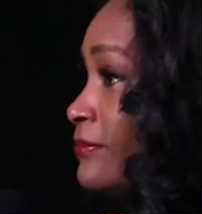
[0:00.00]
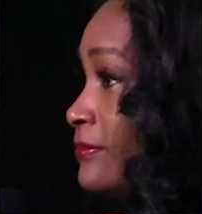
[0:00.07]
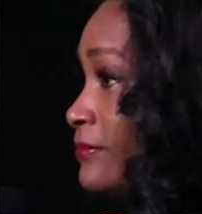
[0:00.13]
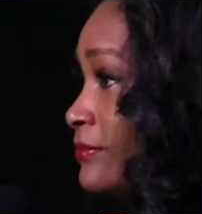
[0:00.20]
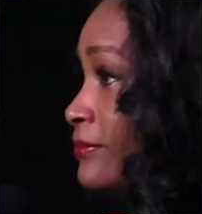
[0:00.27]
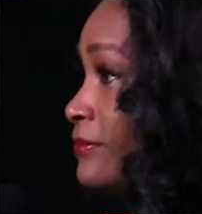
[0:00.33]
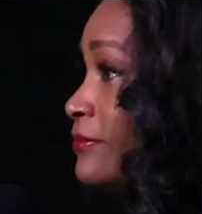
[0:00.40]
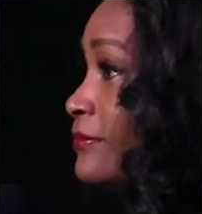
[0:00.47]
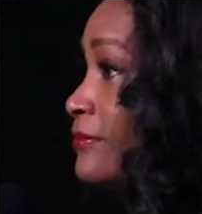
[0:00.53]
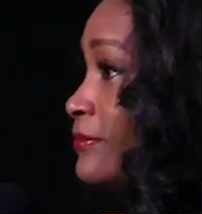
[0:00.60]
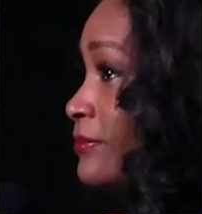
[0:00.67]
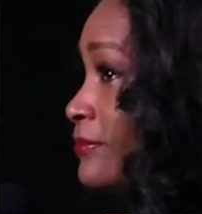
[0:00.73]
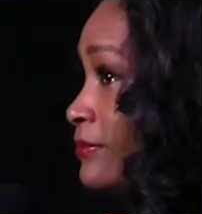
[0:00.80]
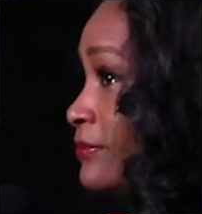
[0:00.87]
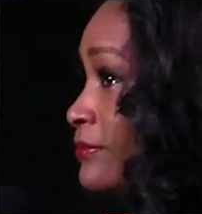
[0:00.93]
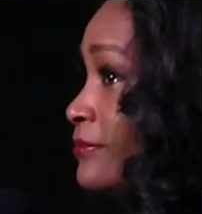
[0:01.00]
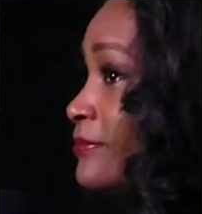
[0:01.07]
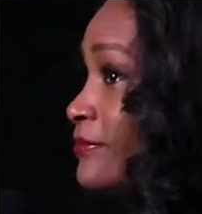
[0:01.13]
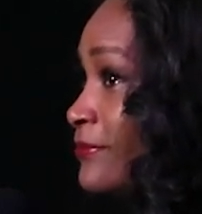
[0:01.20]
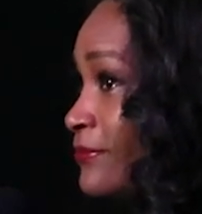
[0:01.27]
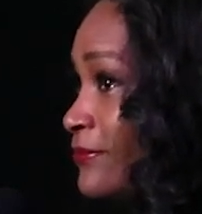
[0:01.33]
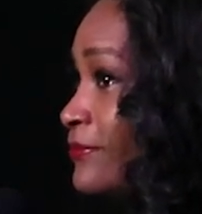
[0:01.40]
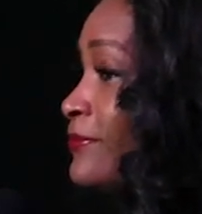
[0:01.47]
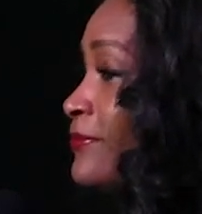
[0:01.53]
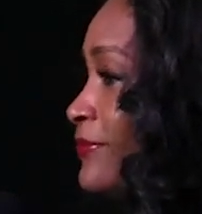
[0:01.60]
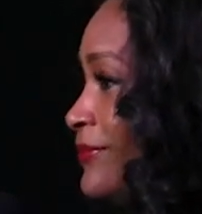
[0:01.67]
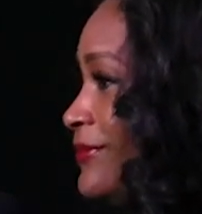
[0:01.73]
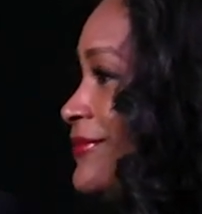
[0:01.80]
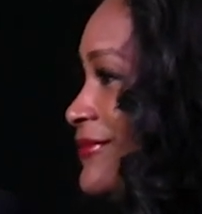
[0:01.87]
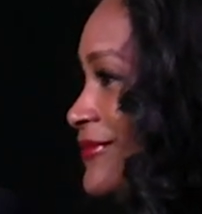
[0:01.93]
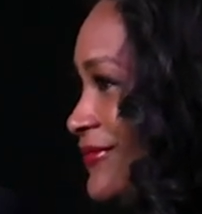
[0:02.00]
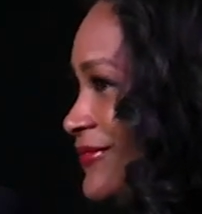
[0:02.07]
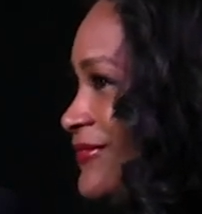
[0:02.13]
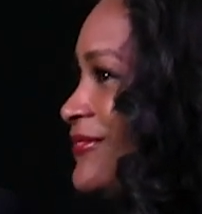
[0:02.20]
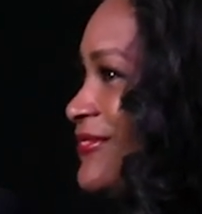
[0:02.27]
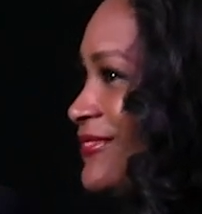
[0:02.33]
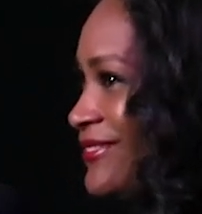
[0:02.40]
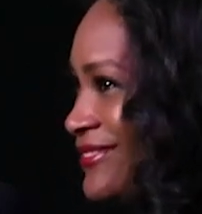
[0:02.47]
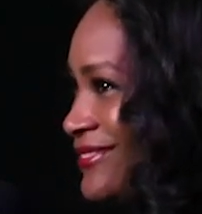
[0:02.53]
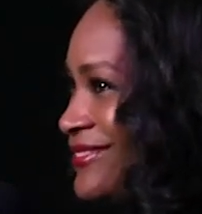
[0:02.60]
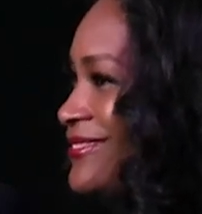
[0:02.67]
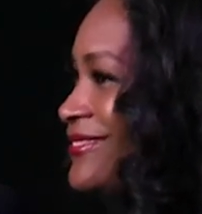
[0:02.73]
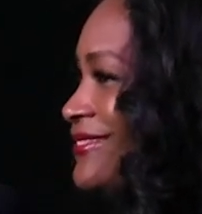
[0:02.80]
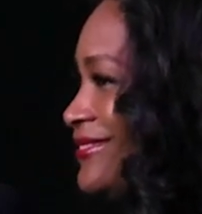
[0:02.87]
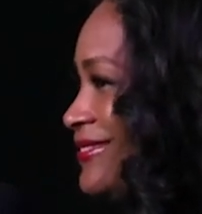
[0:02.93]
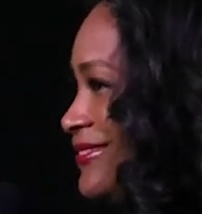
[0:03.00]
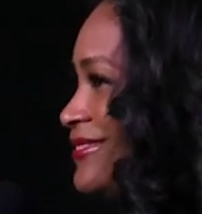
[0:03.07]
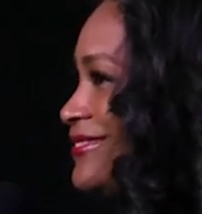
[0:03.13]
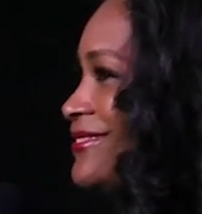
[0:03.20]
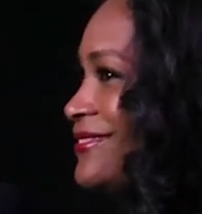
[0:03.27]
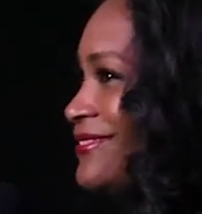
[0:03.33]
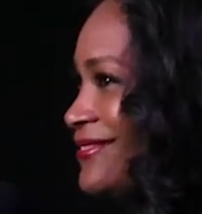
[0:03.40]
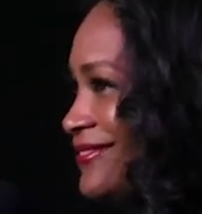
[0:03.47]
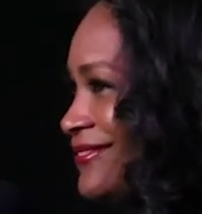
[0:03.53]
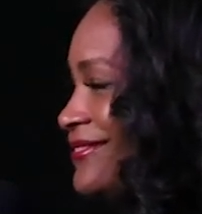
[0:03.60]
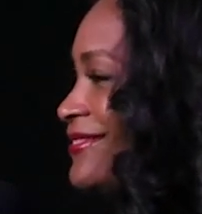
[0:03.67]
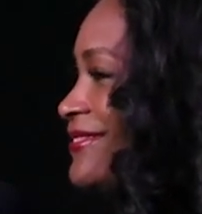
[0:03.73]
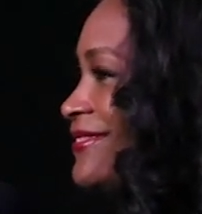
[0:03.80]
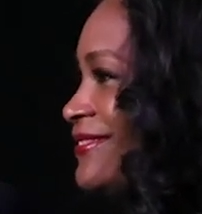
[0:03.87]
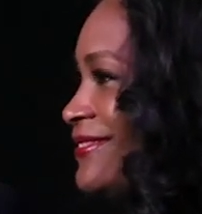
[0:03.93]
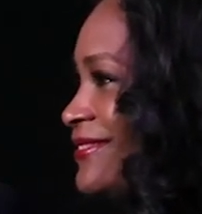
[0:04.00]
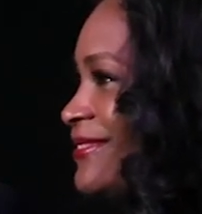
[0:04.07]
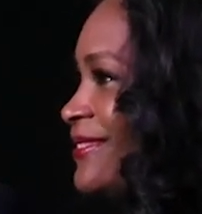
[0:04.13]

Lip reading: just driving and the indicator and the mirror and